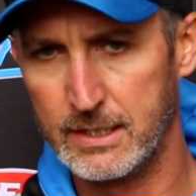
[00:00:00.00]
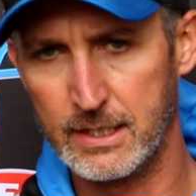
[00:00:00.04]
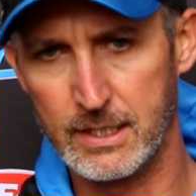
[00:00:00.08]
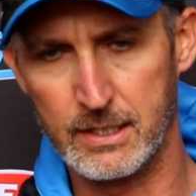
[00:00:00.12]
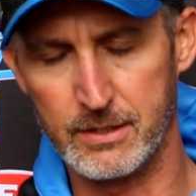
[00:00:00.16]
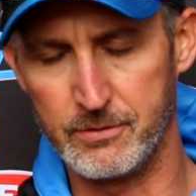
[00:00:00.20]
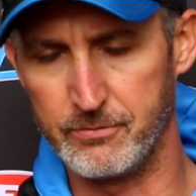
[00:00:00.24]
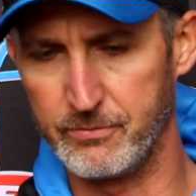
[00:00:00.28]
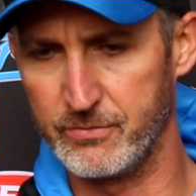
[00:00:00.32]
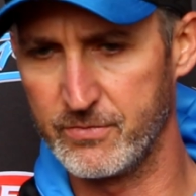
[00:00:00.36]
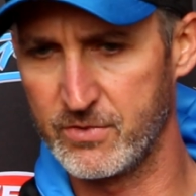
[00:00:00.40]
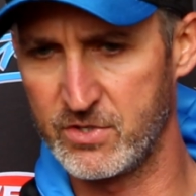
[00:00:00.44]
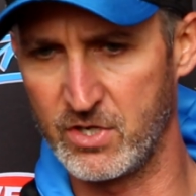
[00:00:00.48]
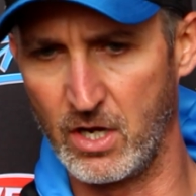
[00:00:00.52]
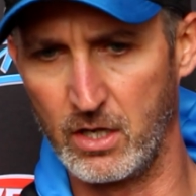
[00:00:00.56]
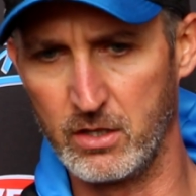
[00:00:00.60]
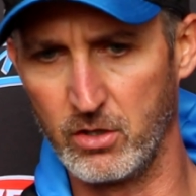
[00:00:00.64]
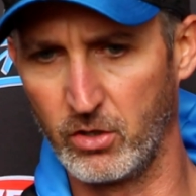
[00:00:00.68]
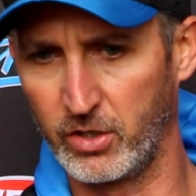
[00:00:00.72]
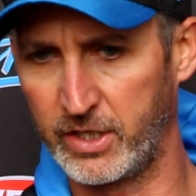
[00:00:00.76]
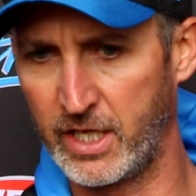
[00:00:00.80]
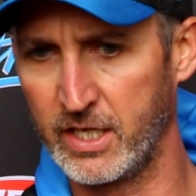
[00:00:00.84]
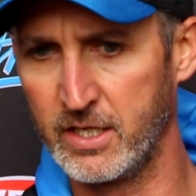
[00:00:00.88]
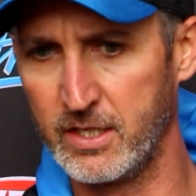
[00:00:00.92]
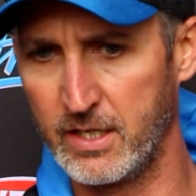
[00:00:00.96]
Um, so,
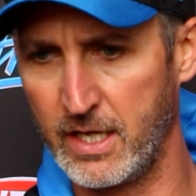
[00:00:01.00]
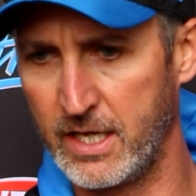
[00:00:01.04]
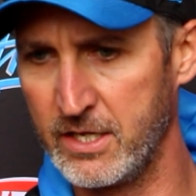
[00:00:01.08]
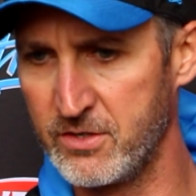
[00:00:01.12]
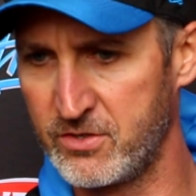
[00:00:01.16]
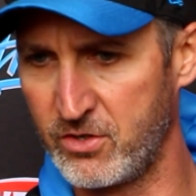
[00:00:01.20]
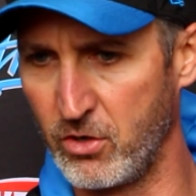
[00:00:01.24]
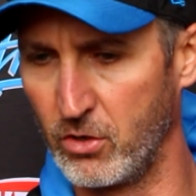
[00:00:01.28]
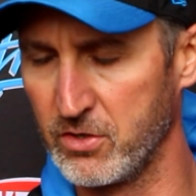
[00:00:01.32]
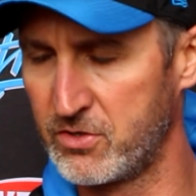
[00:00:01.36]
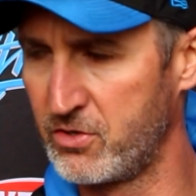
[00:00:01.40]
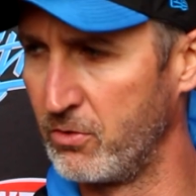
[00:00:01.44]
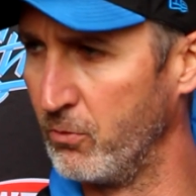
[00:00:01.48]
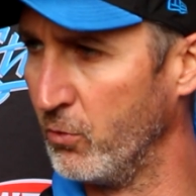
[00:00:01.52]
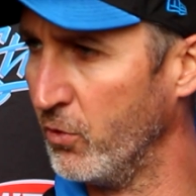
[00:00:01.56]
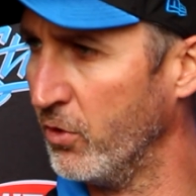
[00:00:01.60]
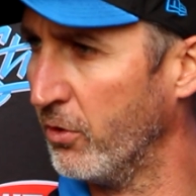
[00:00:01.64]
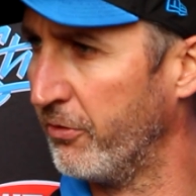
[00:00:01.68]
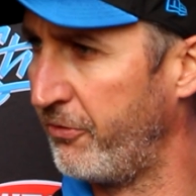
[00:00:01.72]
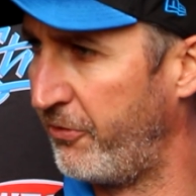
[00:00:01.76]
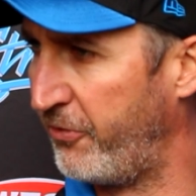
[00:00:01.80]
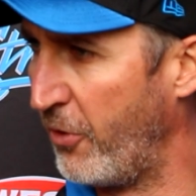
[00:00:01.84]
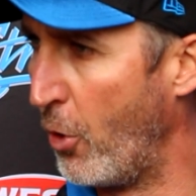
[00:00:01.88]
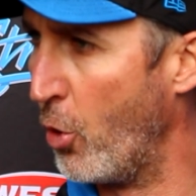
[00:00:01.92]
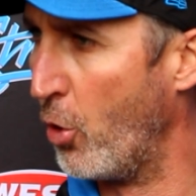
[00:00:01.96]
look, he, he's got some
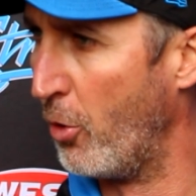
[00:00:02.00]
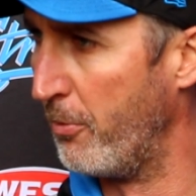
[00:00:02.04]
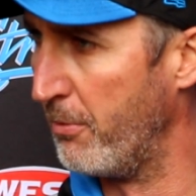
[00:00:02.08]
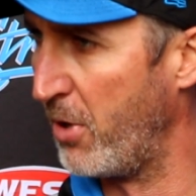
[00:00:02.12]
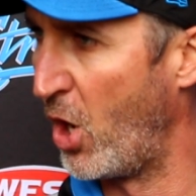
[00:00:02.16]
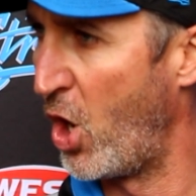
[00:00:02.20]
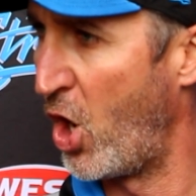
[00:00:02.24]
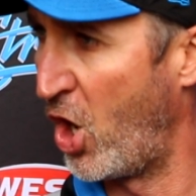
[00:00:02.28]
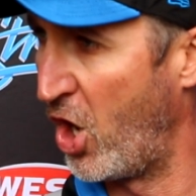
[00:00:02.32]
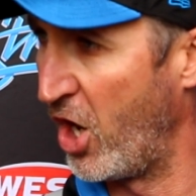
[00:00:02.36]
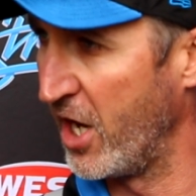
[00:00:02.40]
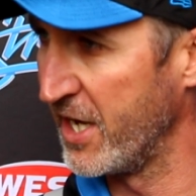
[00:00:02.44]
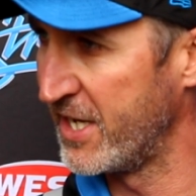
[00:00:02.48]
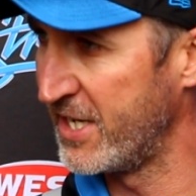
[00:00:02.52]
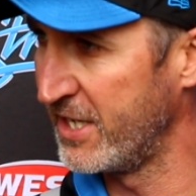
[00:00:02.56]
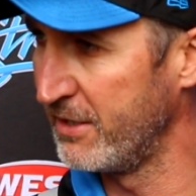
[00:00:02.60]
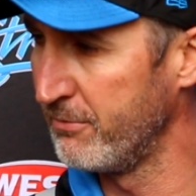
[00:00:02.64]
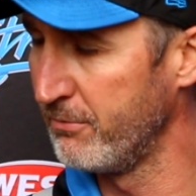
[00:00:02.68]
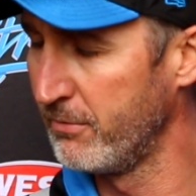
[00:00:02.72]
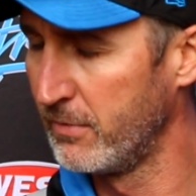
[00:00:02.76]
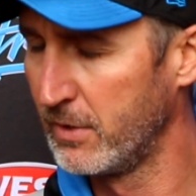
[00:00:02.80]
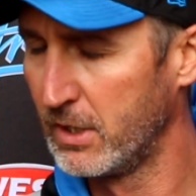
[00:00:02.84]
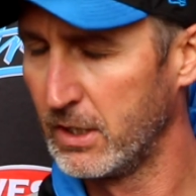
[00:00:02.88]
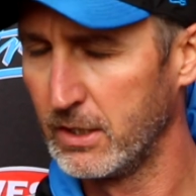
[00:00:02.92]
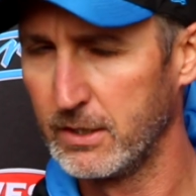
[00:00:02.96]
real form behind him